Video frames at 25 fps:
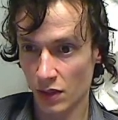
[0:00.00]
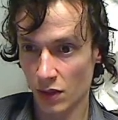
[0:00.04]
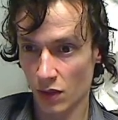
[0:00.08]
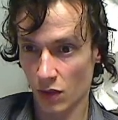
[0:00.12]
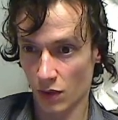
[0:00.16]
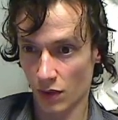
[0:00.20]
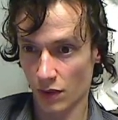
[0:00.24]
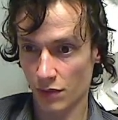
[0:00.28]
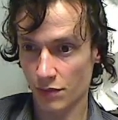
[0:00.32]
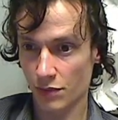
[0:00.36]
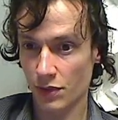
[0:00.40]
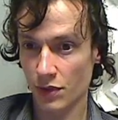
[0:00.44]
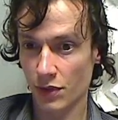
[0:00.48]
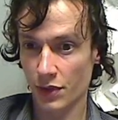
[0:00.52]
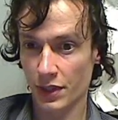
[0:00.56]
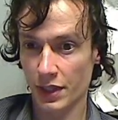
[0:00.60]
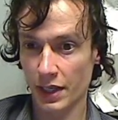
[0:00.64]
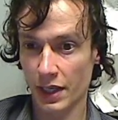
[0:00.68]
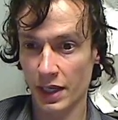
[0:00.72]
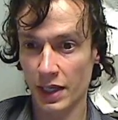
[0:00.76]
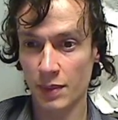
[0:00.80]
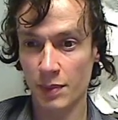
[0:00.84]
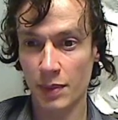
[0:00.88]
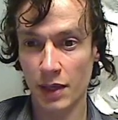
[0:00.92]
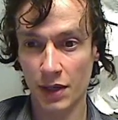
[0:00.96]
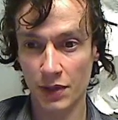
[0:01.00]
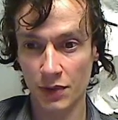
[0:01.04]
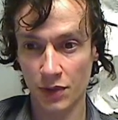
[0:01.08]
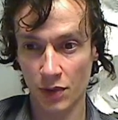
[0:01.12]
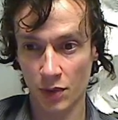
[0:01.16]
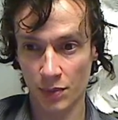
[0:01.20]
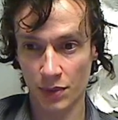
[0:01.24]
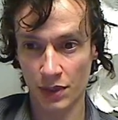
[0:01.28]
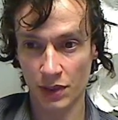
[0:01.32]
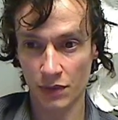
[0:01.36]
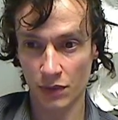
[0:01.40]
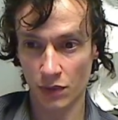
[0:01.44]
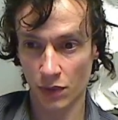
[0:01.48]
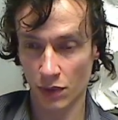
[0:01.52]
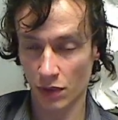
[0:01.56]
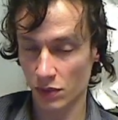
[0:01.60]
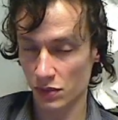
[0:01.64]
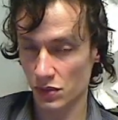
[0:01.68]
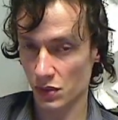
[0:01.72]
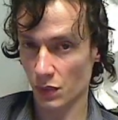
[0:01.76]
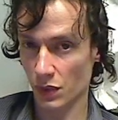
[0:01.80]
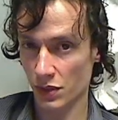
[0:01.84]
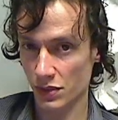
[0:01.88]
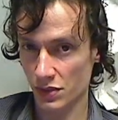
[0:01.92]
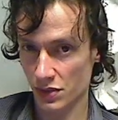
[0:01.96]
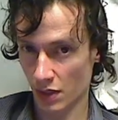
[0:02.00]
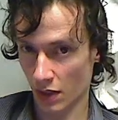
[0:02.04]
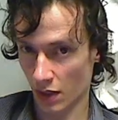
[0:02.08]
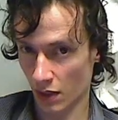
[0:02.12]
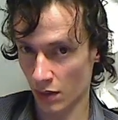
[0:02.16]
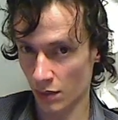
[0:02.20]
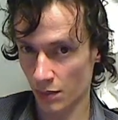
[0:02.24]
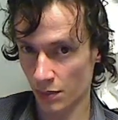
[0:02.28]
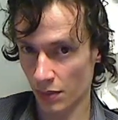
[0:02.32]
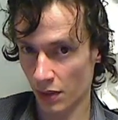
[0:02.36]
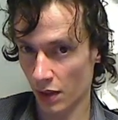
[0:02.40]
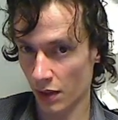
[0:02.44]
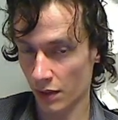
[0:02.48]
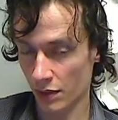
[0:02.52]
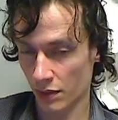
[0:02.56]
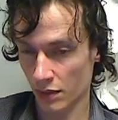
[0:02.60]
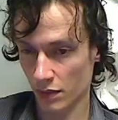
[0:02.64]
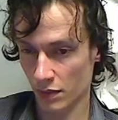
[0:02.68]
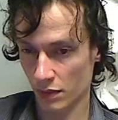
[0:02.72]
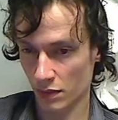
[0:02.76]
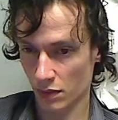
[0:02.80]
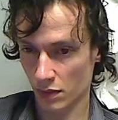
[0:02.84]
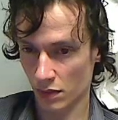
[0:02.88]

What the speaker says: or even okay about not being loyal to one's current partner.